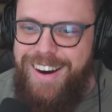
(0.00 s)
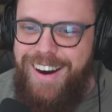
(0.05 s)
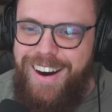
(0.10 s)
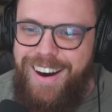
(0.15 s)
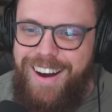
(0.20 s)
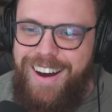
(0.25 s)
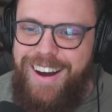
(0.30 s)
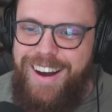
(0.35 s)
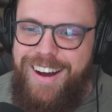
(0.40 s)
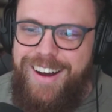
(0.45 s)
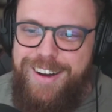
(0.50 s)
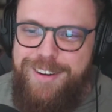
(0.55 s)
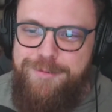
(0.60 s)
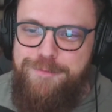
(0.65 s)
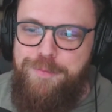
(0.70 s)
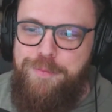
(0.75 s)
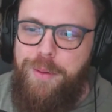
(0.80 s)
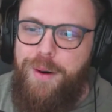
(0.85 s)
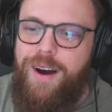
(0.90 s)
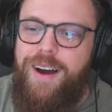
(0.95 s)

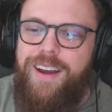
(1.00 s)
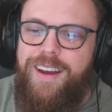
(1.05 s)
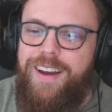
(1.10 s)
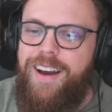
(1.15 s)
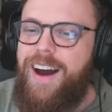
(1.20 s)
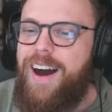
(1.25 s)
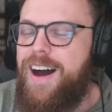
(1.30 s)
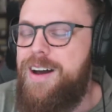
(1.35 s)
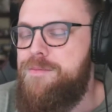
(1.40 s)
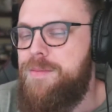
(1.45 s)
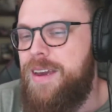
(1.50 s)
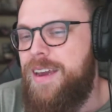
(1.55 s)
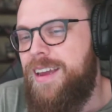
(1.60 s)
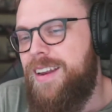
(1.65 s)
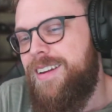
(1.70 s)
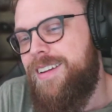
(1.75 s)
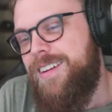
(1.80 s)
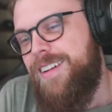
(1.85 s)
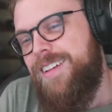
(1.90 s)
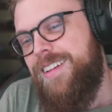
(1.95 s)
But I
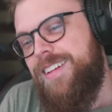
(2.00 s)
mean,